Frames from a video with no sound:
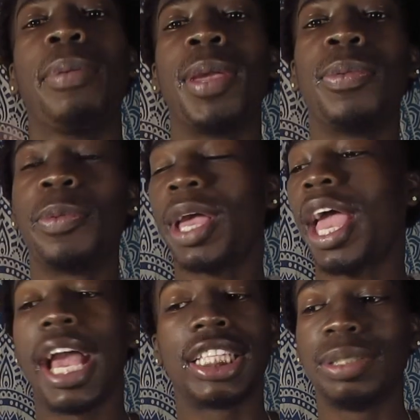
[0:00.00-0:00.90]
people be
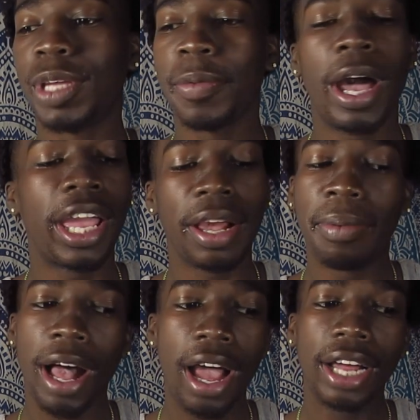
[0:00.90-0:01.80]
asking me in my
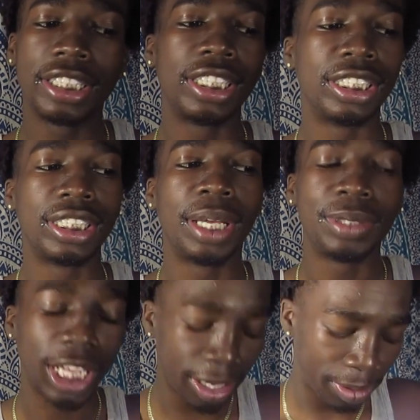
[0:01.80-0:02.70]
inbox and
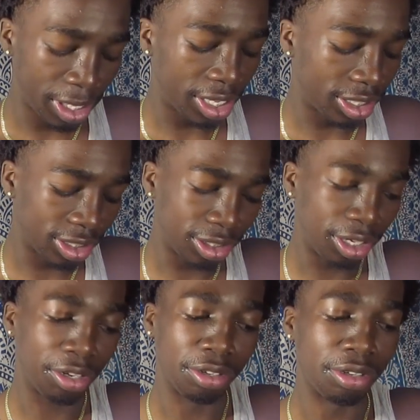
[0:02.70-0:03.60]
Snapchatting me, you
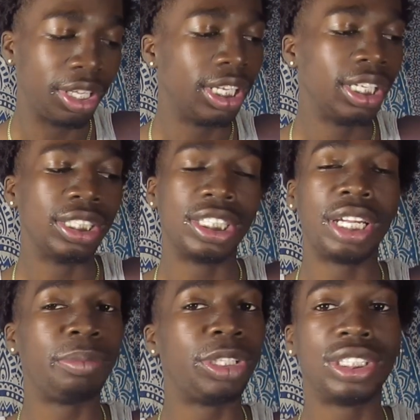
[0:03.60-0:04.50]
know,
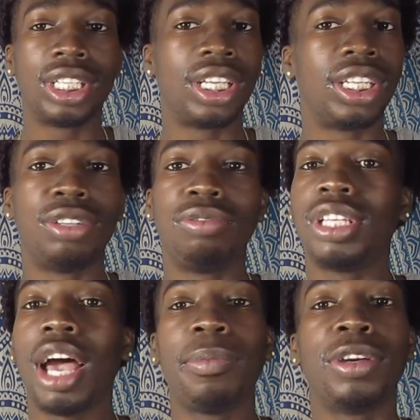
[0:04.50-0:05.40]
sending me shit. And
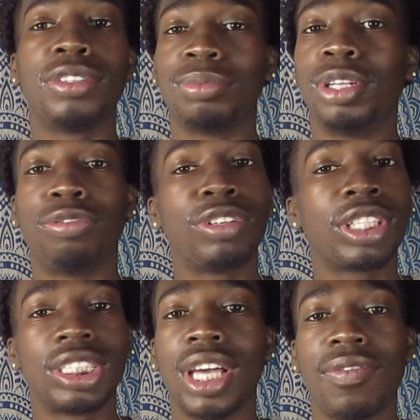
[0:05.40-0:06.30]
y'all be on some little
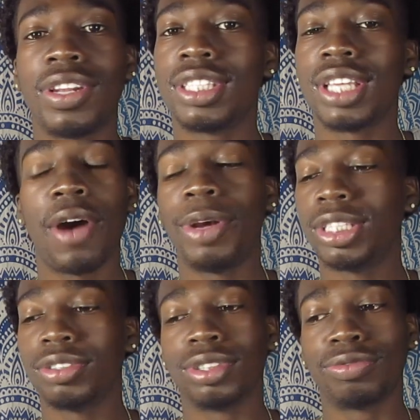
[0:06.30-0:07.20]
freaky stuff. It's always
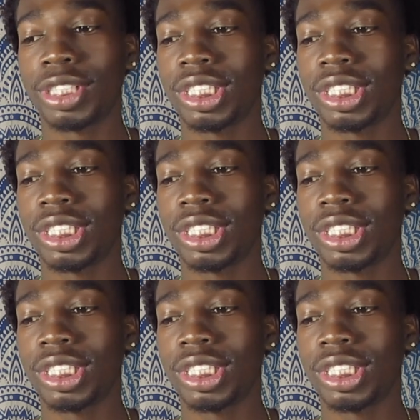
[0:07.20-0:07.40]
on some freak